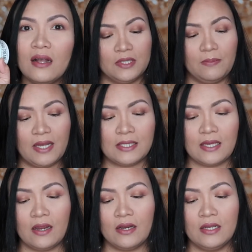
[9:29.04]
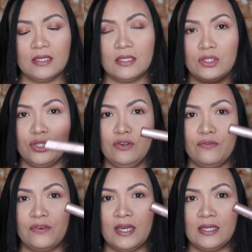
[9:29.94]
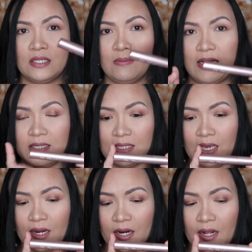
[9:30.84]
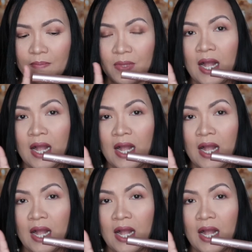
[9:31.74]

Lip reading: The mascara is a Too Faced mascara.